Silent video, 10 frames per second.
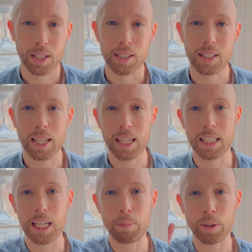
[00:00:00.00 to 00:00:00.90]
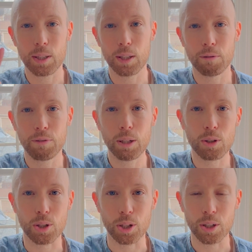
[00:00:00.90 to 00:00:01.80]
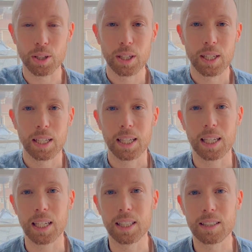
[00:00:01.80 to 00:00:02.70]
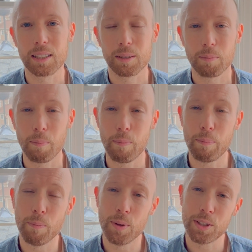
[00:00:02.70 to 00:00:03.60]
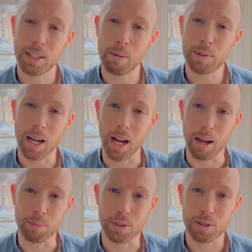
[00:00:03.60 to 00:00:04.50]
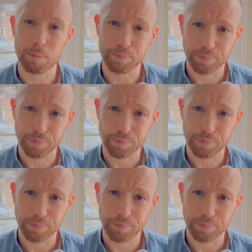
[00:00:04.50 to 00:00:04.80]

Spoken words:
Seeing deep into the future is sometimes